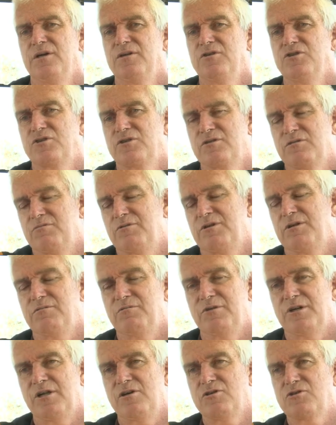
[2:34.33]
just
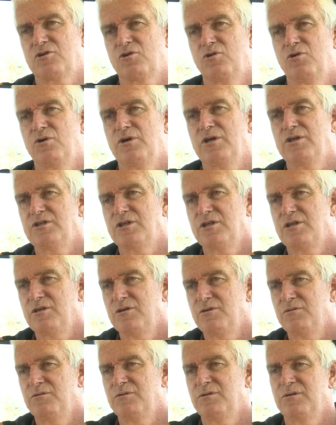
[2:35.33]
one of those corkies that
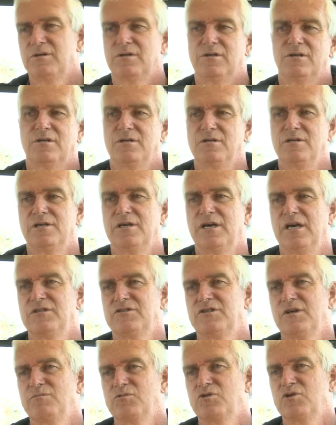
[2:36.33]
you
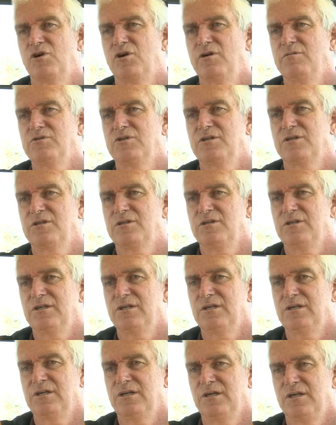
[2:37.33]
get sometimes,
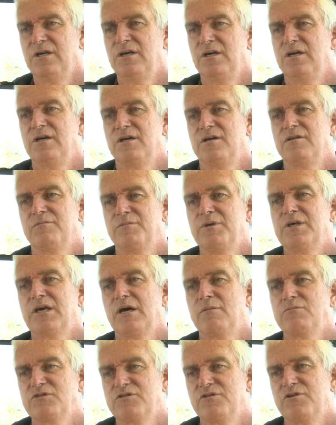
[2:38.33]
and
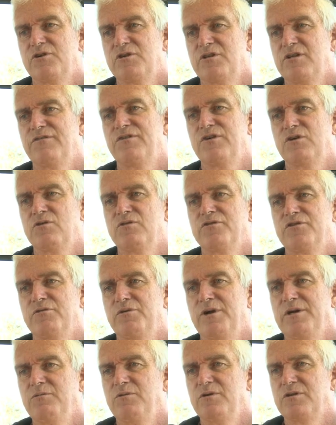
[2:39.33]
becomes very difficult to
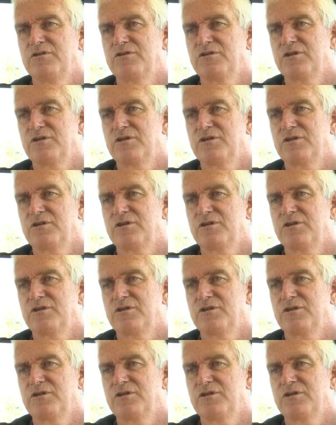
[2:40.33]
run with.